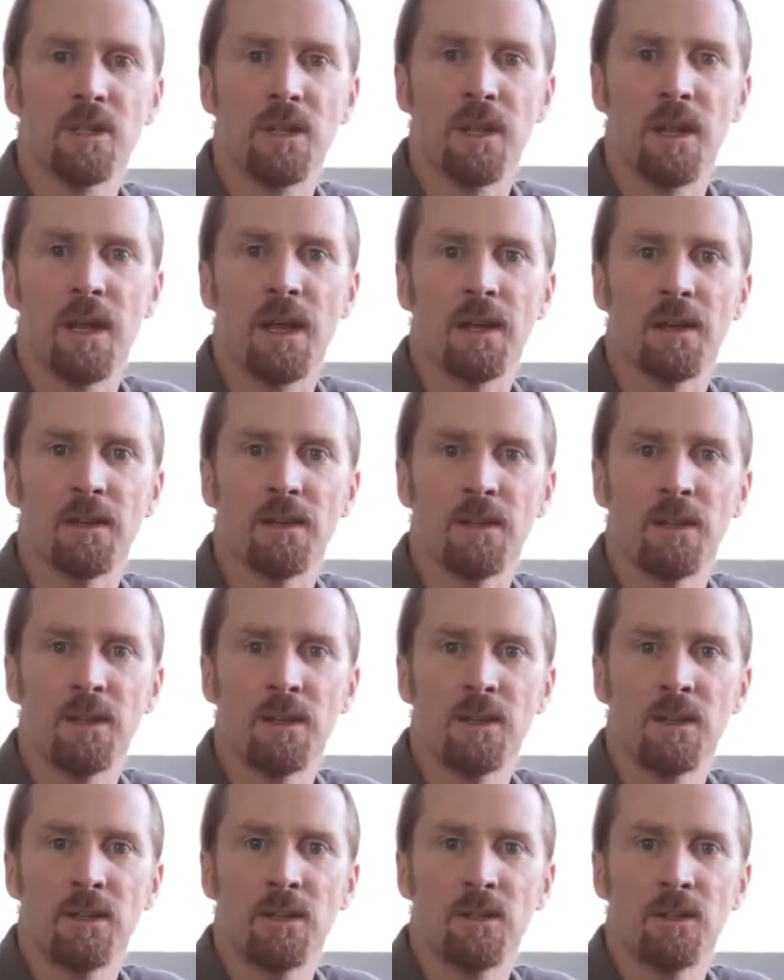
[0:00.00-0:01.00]
and that,
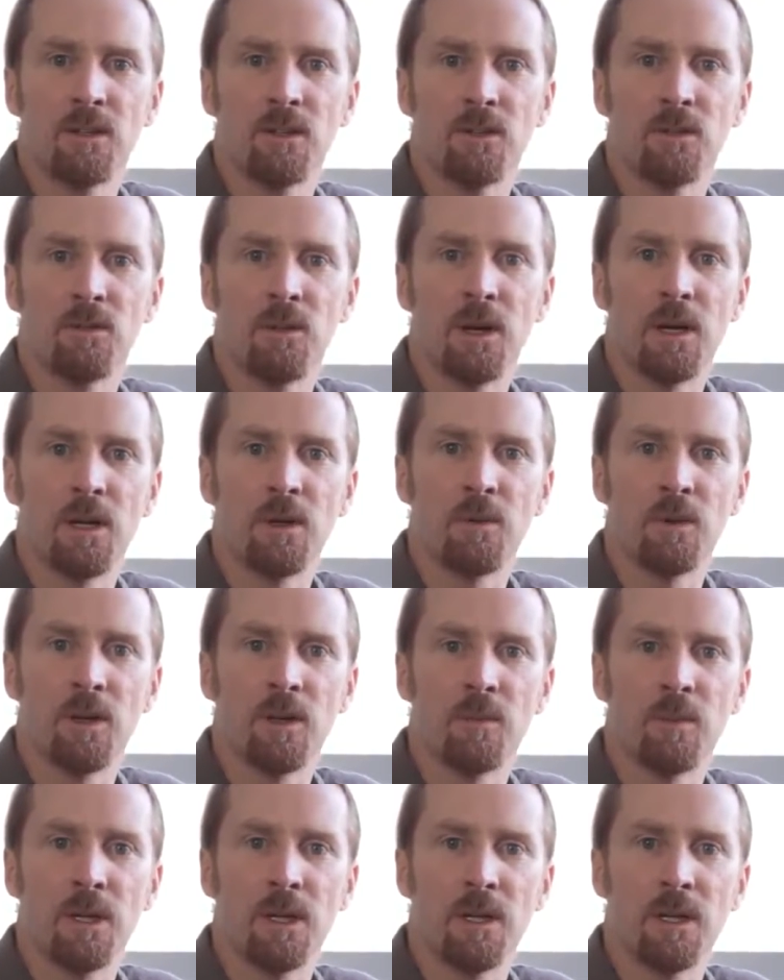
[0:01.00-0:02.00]
you really want
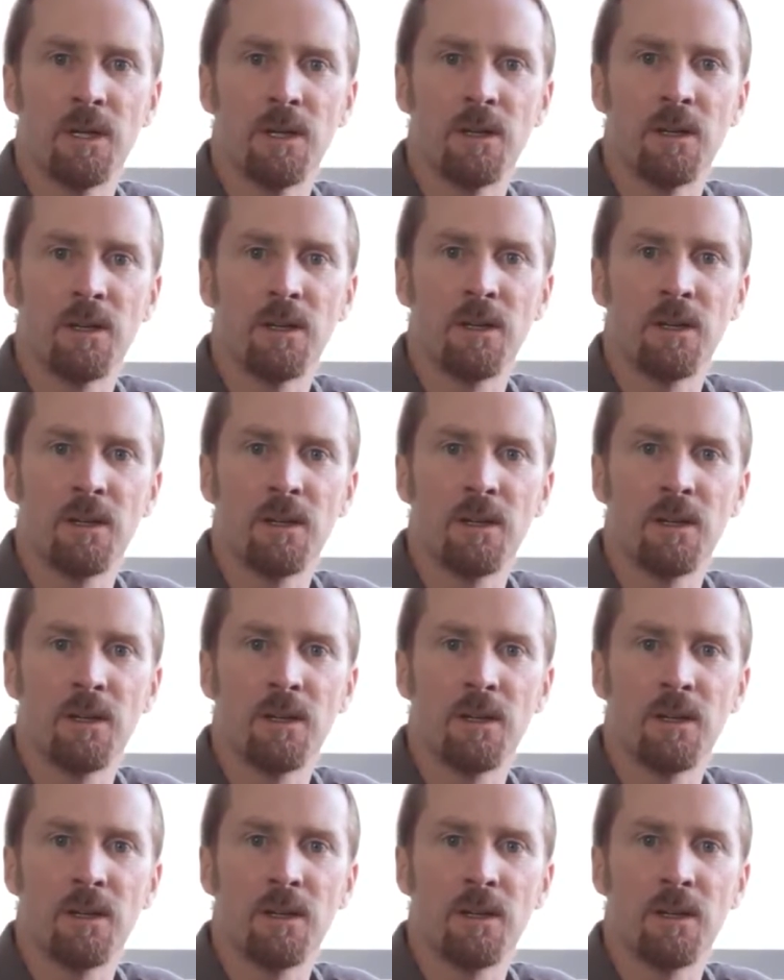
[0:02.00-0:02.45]
to be